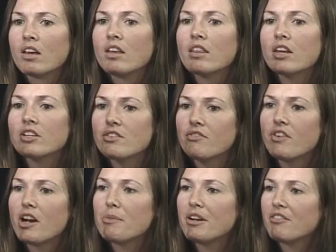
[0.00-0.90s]
There's a
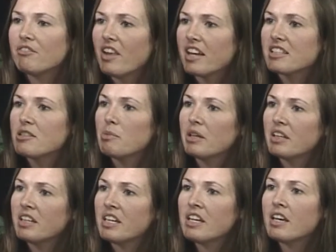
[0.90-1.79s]
fair bit of
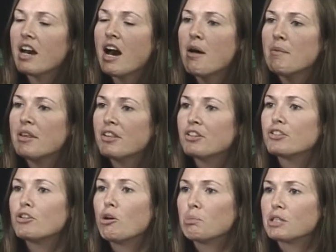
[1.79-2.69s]
flexibility, and
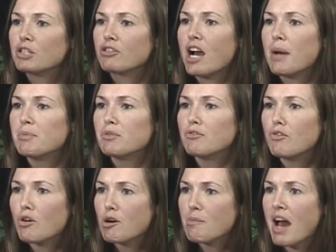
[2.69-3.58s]
there's no prescribed
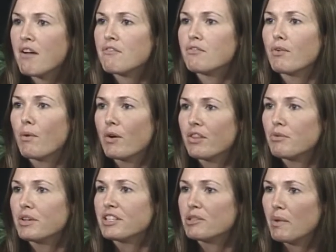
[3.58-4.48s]
format for the
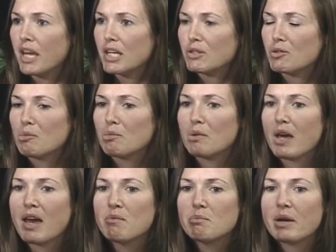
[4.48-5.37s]
risk management
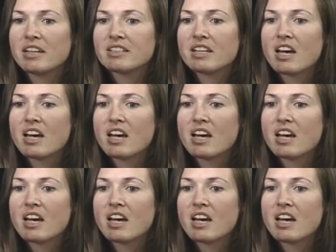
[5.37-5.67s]
plan, but